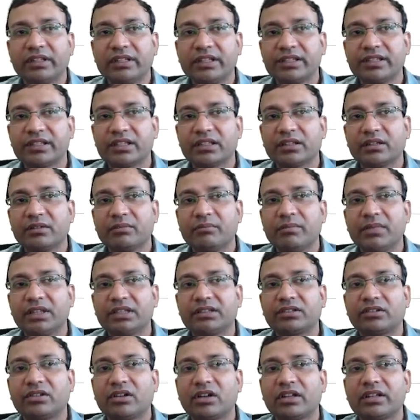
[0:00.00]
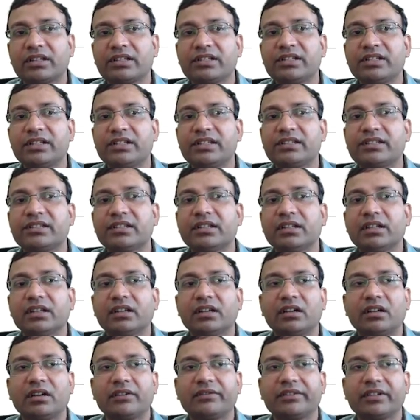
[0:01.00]
these methodologies
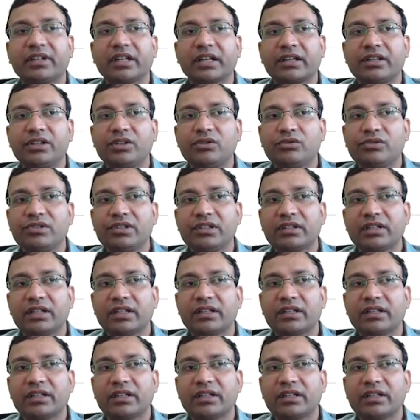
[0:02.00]
of like using